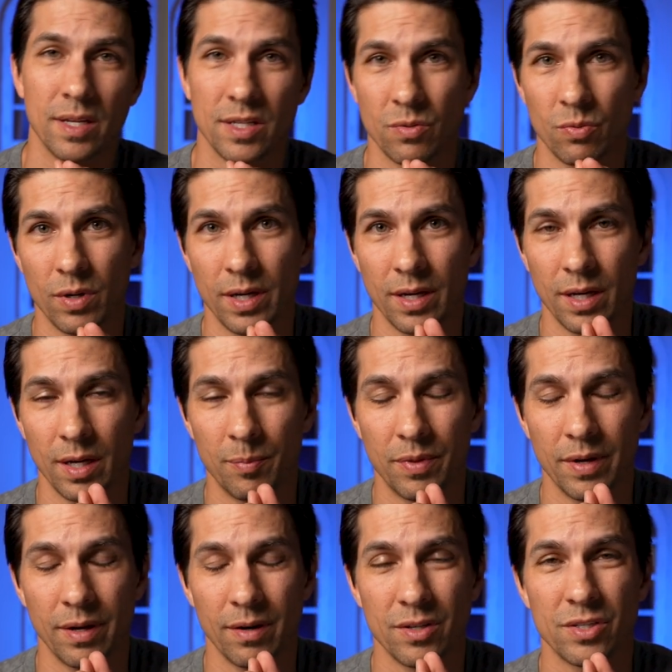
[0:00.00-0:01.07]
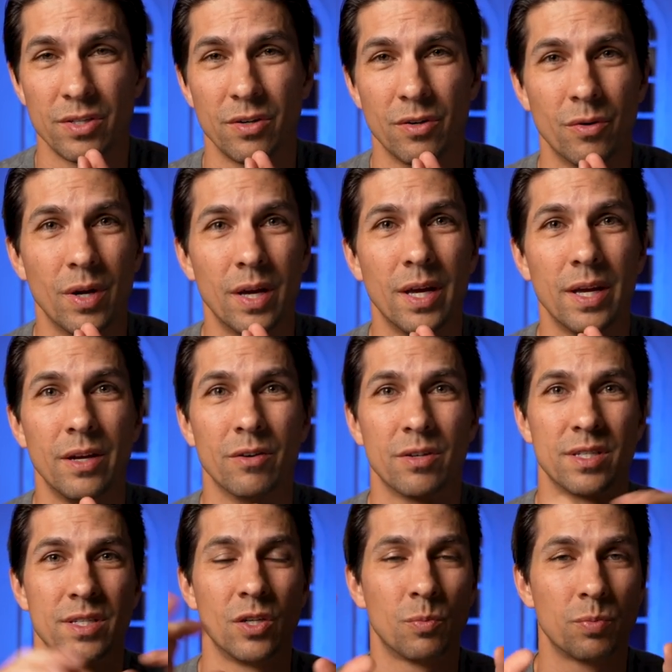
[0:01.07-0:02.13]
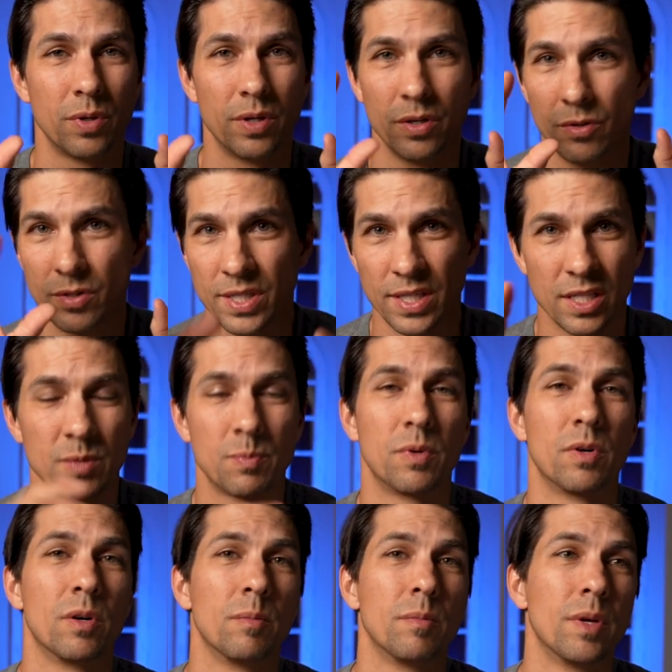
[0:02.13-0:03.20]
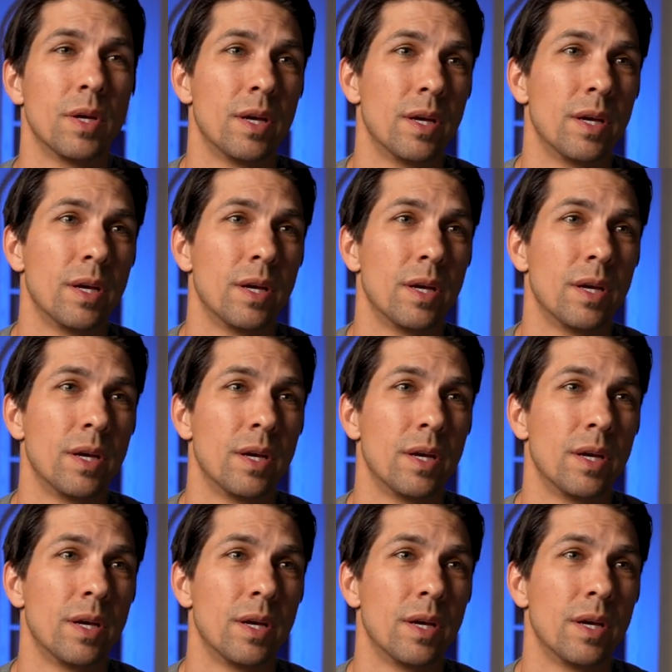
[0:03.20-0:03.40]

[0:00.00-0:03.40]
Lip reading: its way up there. So you're still producing sperm,